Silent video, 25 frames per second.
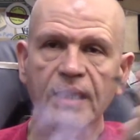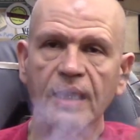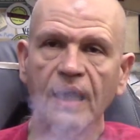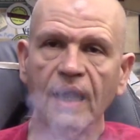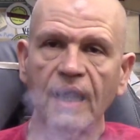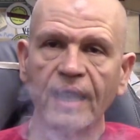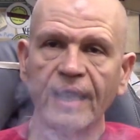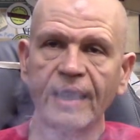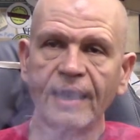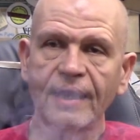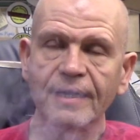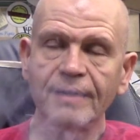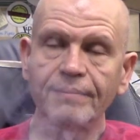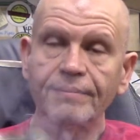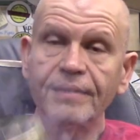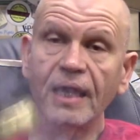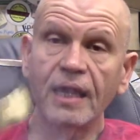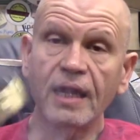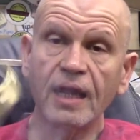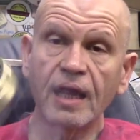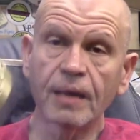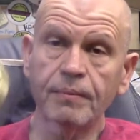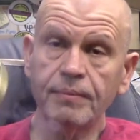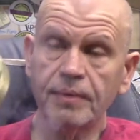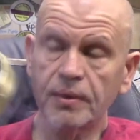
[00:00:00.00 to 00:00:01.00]
And I'm not
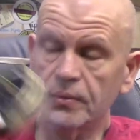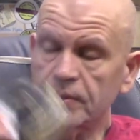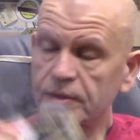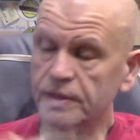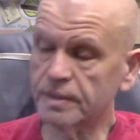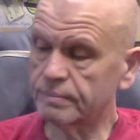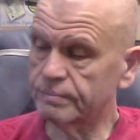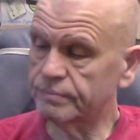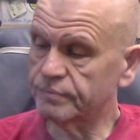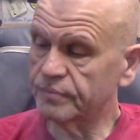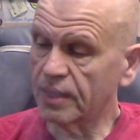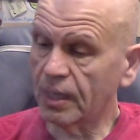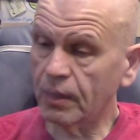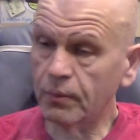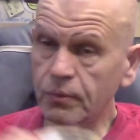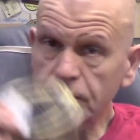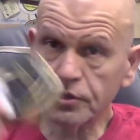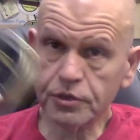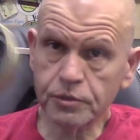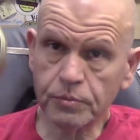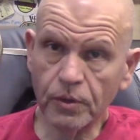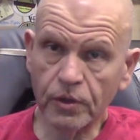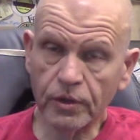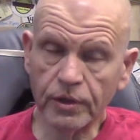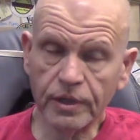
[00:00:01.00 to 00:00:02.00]
happy with it. I will
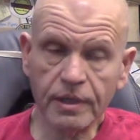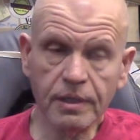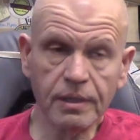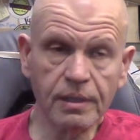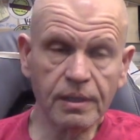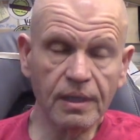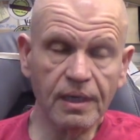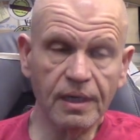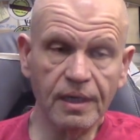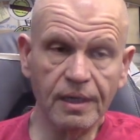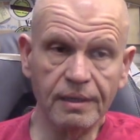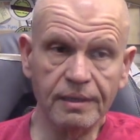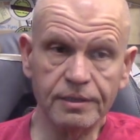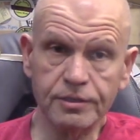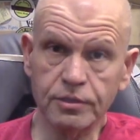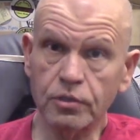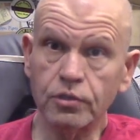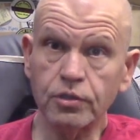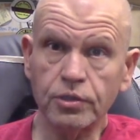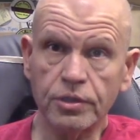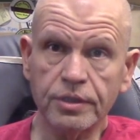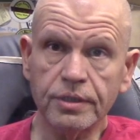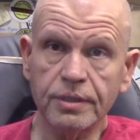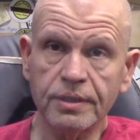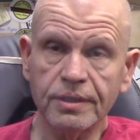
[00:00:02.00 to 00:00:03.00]
smoke it. Uh, it's
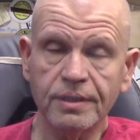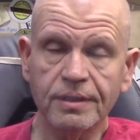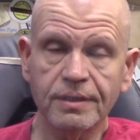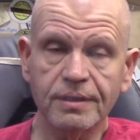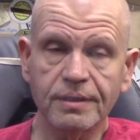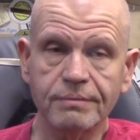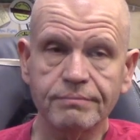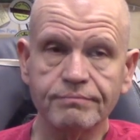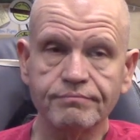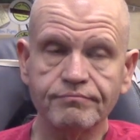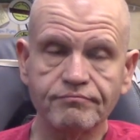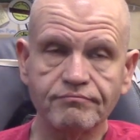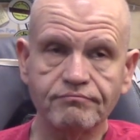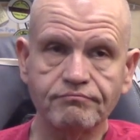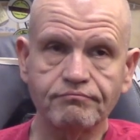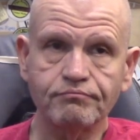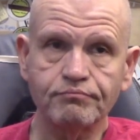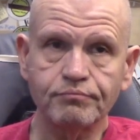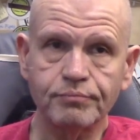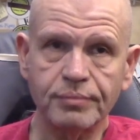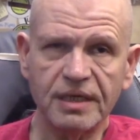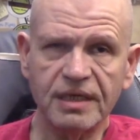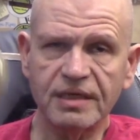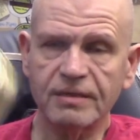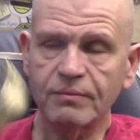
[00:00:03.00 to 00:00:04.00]
good,
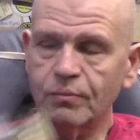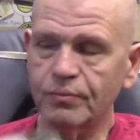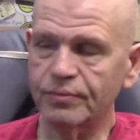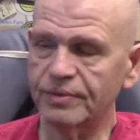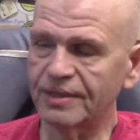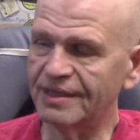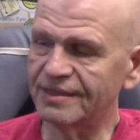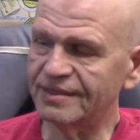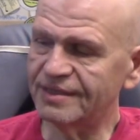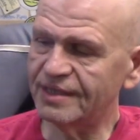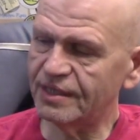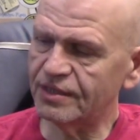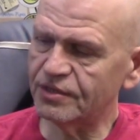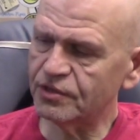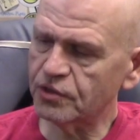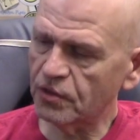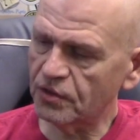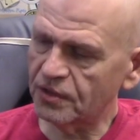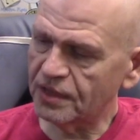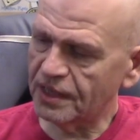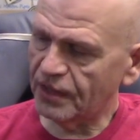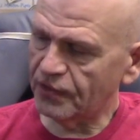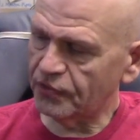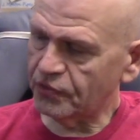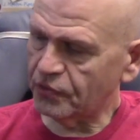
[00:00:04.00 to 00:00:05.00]
but it, it didn't
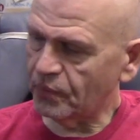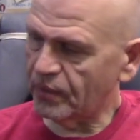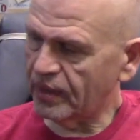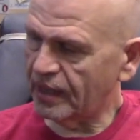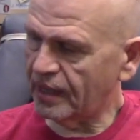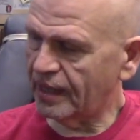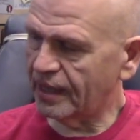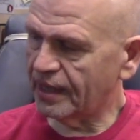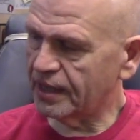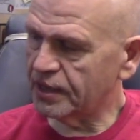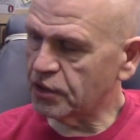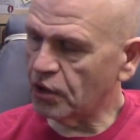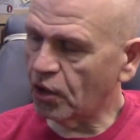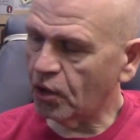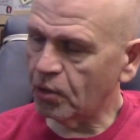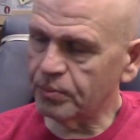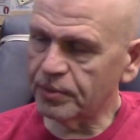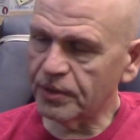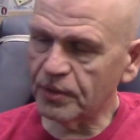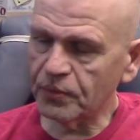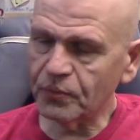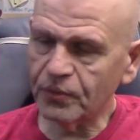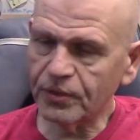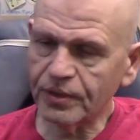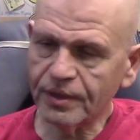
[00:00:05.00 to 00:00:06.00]
turn out the way I had hoped
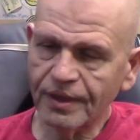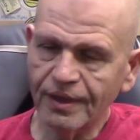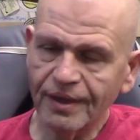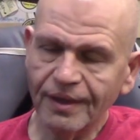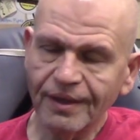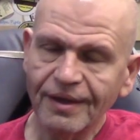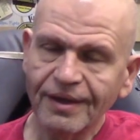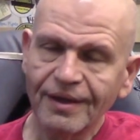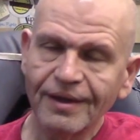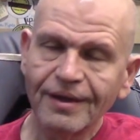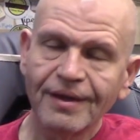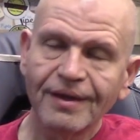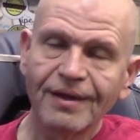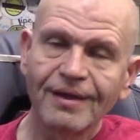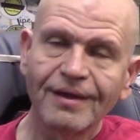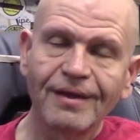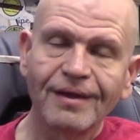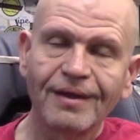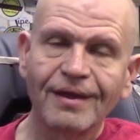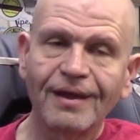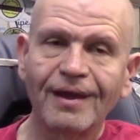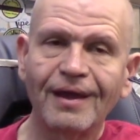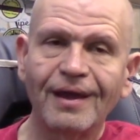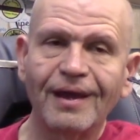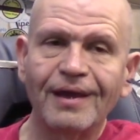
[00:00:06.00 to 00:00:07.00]
it would.
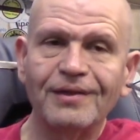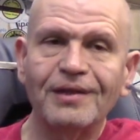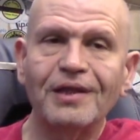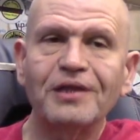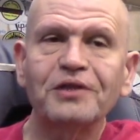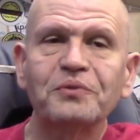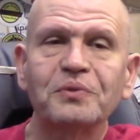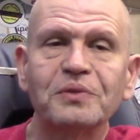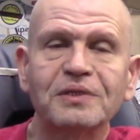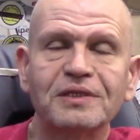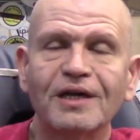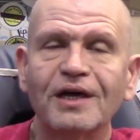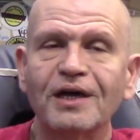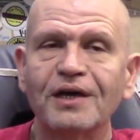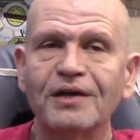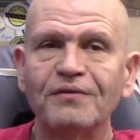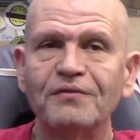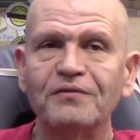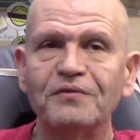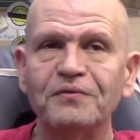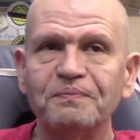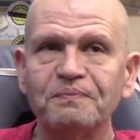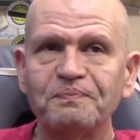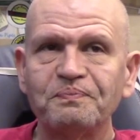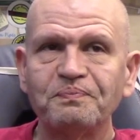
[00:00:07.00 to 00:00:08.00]
And that's what's kind
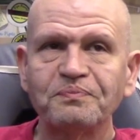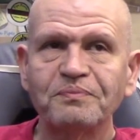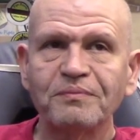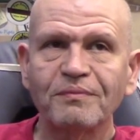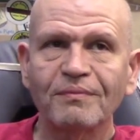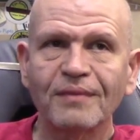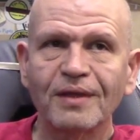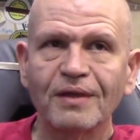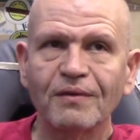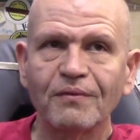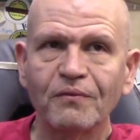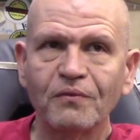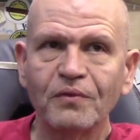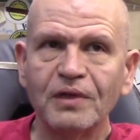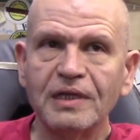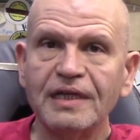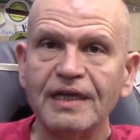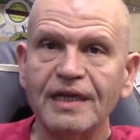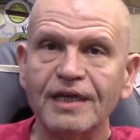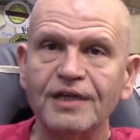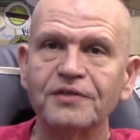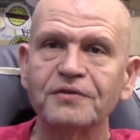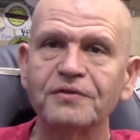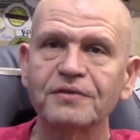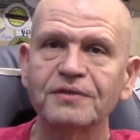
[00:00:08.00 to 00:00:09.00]
of
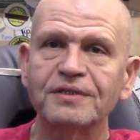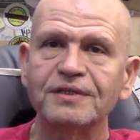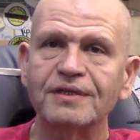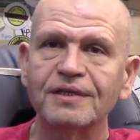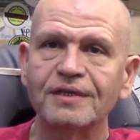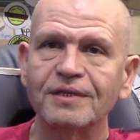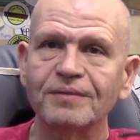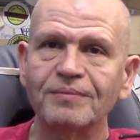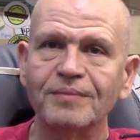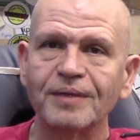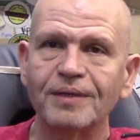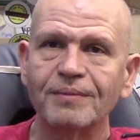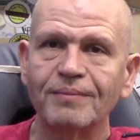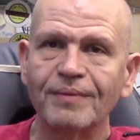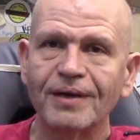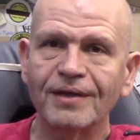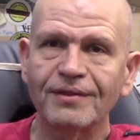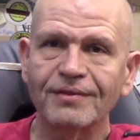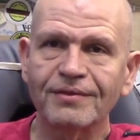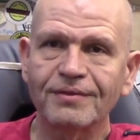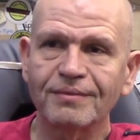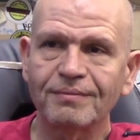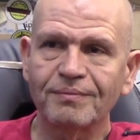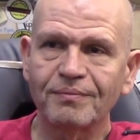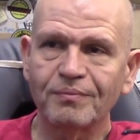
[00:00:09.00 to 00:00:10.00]
really interesting to me about
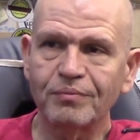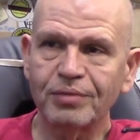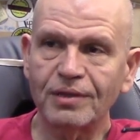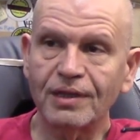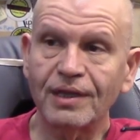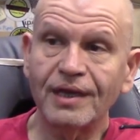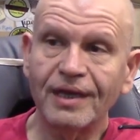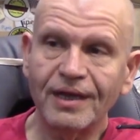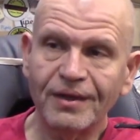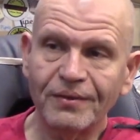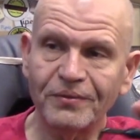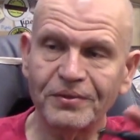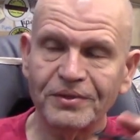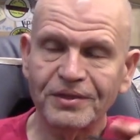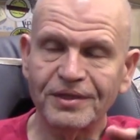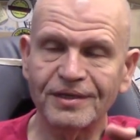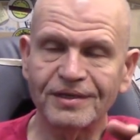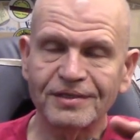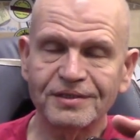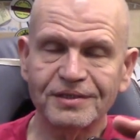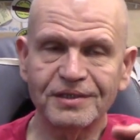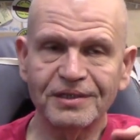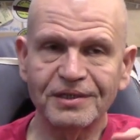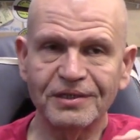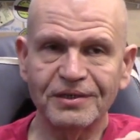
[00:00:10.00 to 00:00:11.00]
playing with
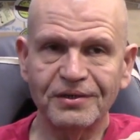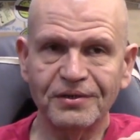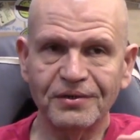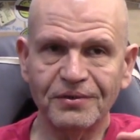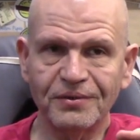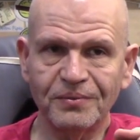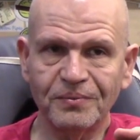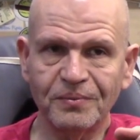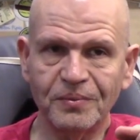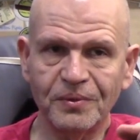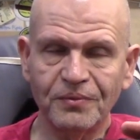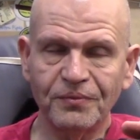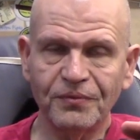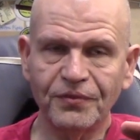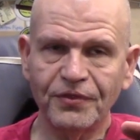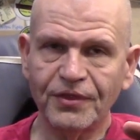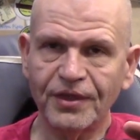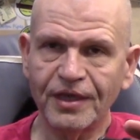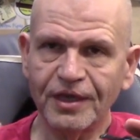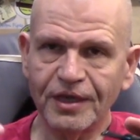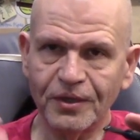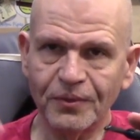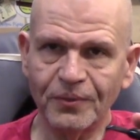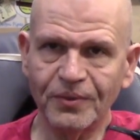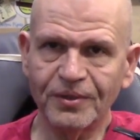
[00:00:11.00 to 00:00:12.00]
this. You know, you, you
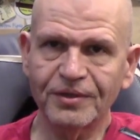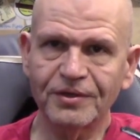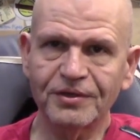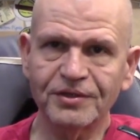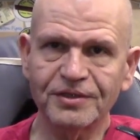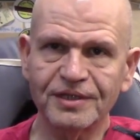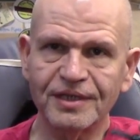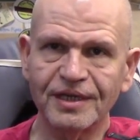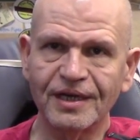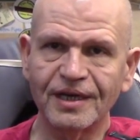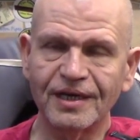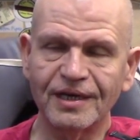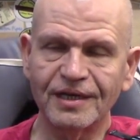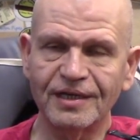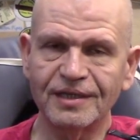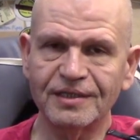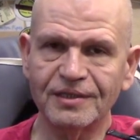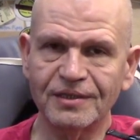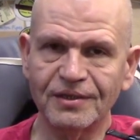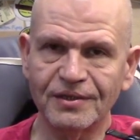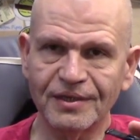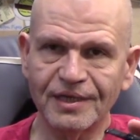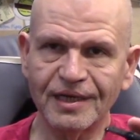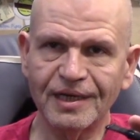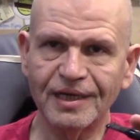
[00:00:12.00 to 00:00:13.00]
think you understand it. You say,
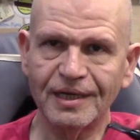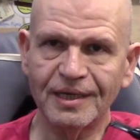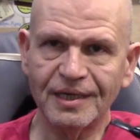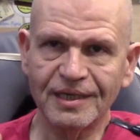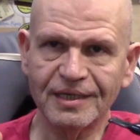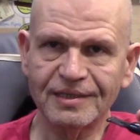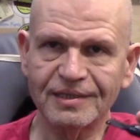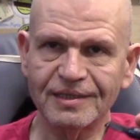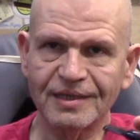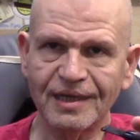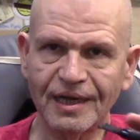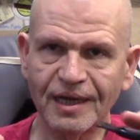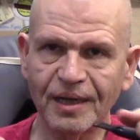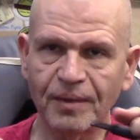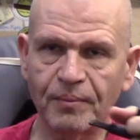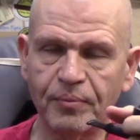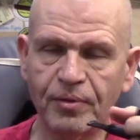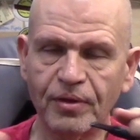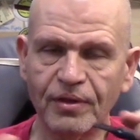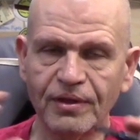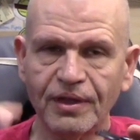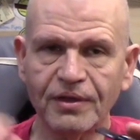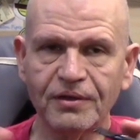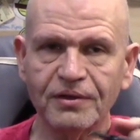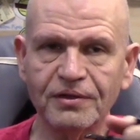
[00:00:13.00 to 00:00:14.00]
okay, I, I can
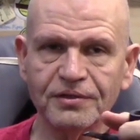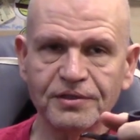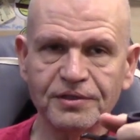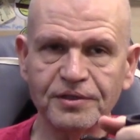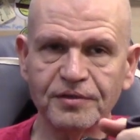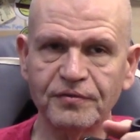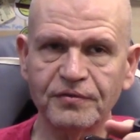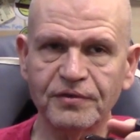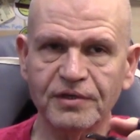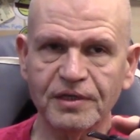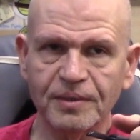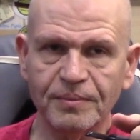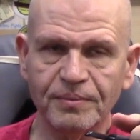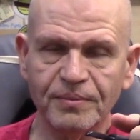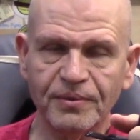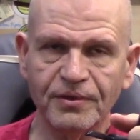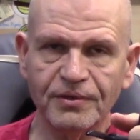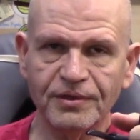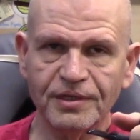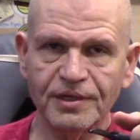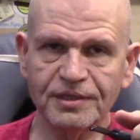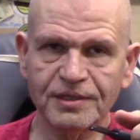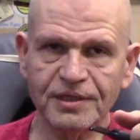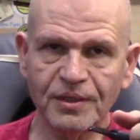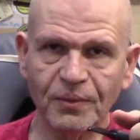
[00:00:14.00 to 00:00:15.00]
pull out all the different
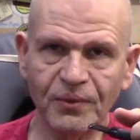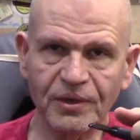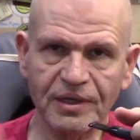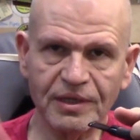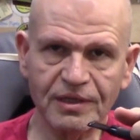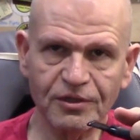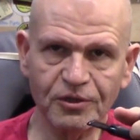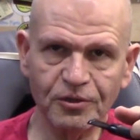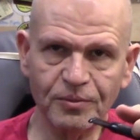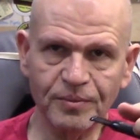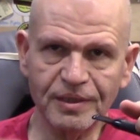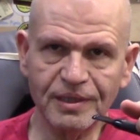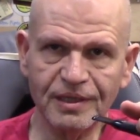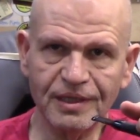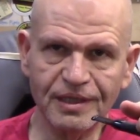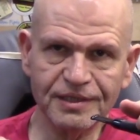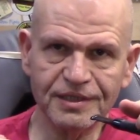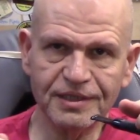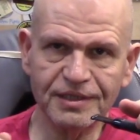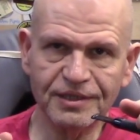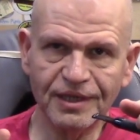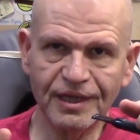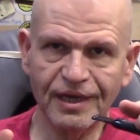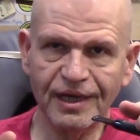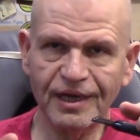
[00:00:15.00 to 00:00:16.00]
components. I want a little bit less
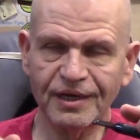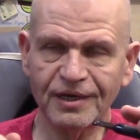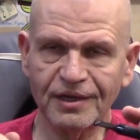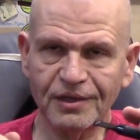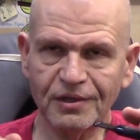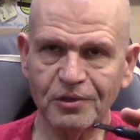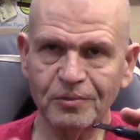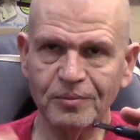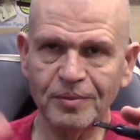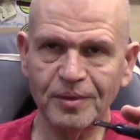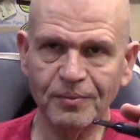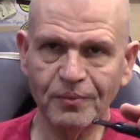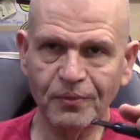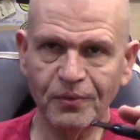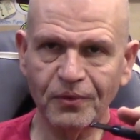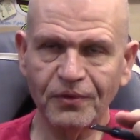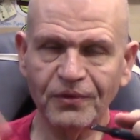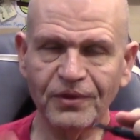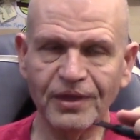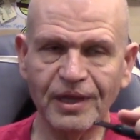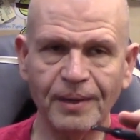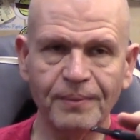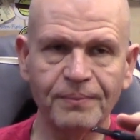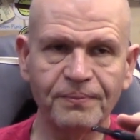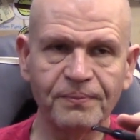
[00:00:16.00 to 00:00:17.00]
of that and a little bit more of
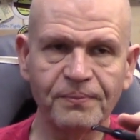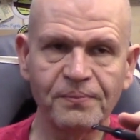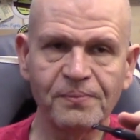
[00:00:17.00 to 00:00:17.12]
that.